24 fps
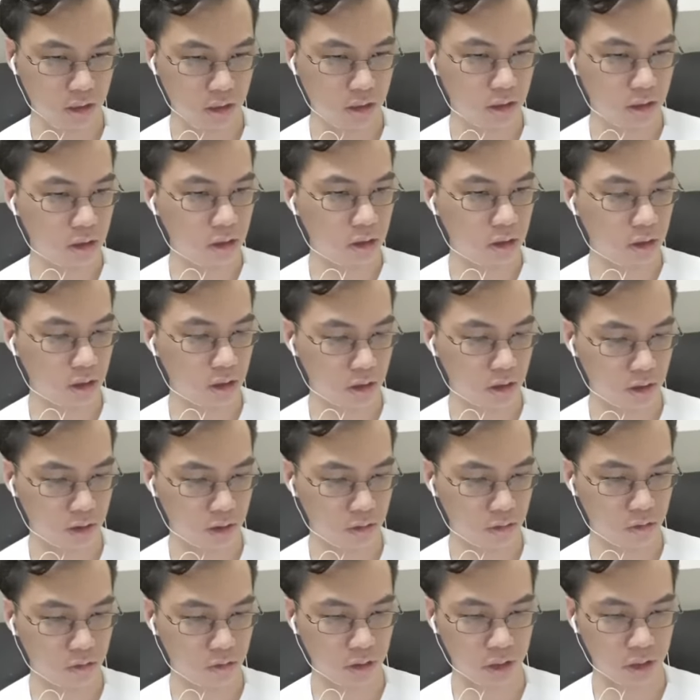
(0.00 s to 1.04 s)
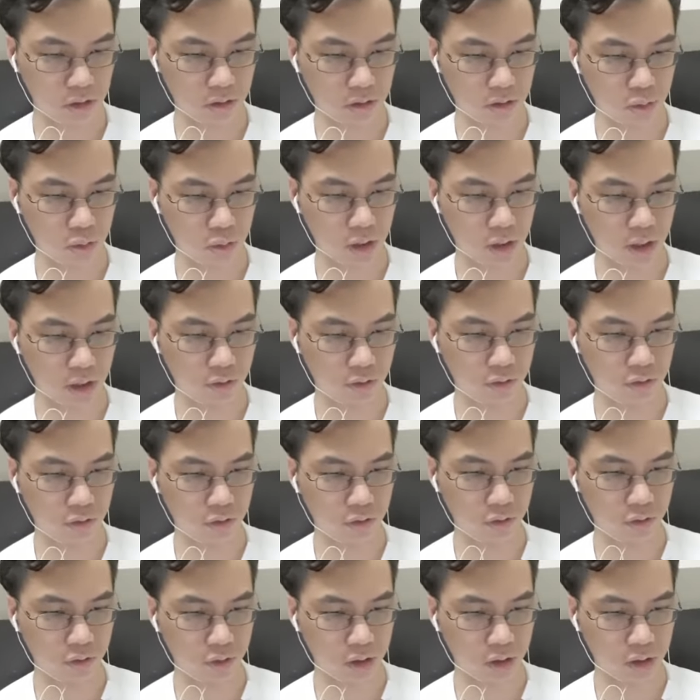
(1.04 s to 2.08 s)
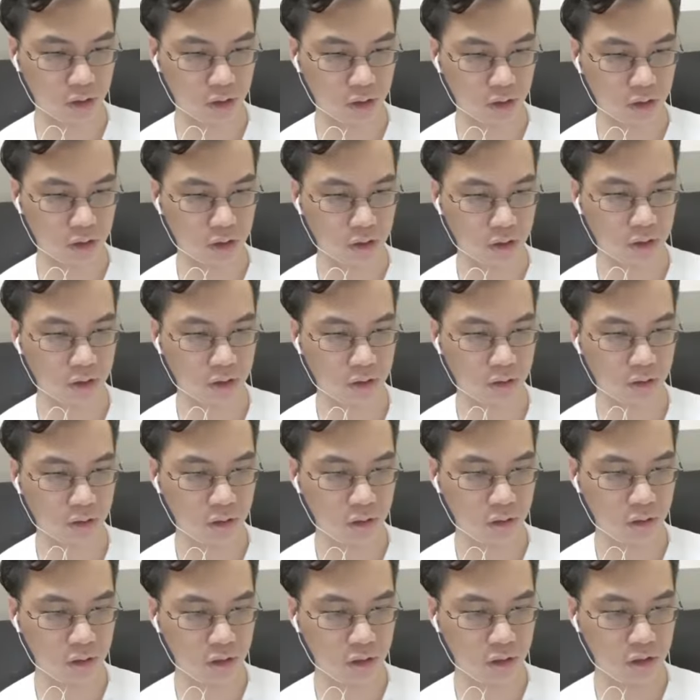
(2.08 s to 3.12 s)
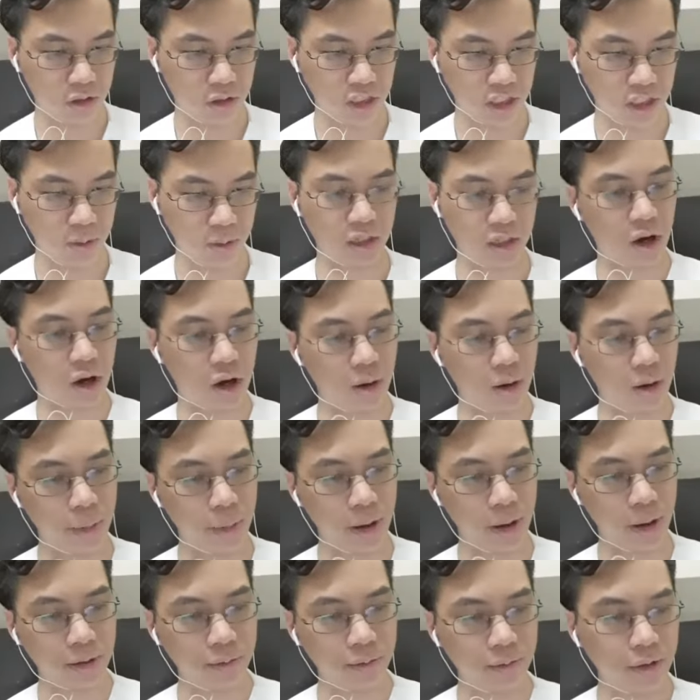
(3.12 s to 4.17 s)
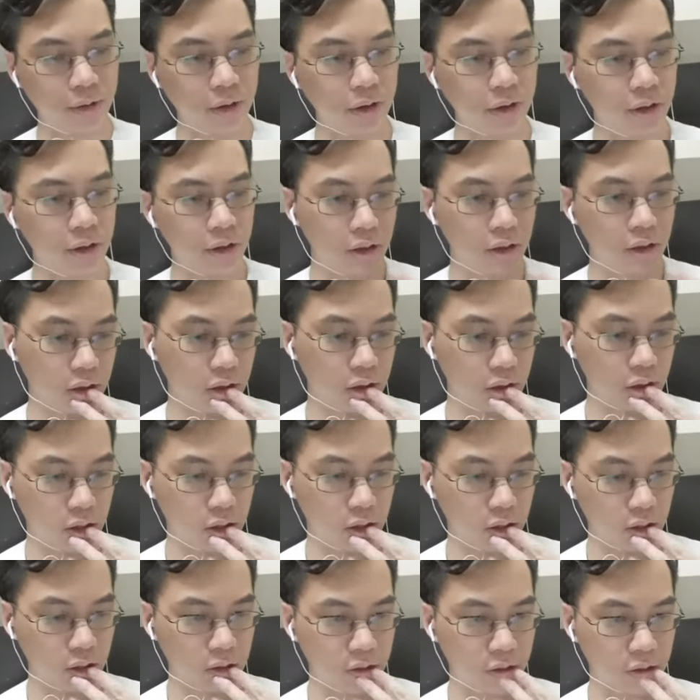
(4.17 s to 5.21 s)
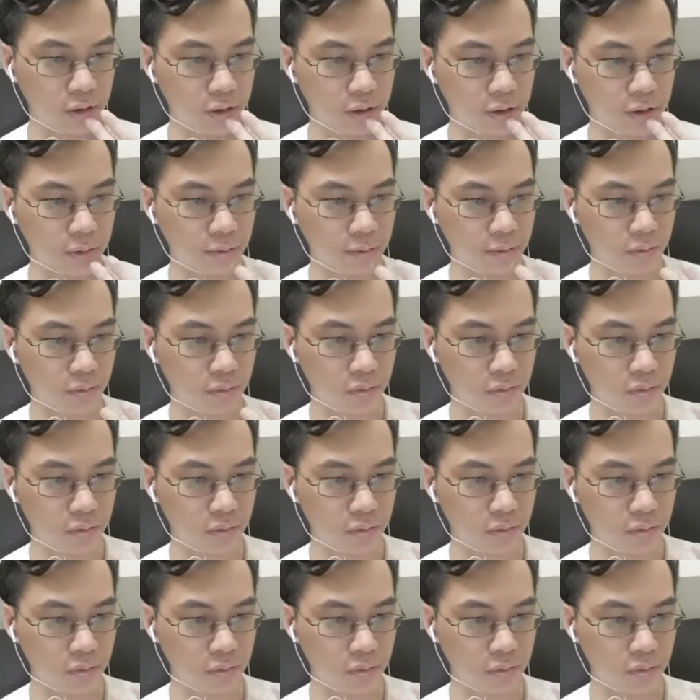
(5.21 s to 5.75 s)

and what else we have? Uh, ships in combat, um,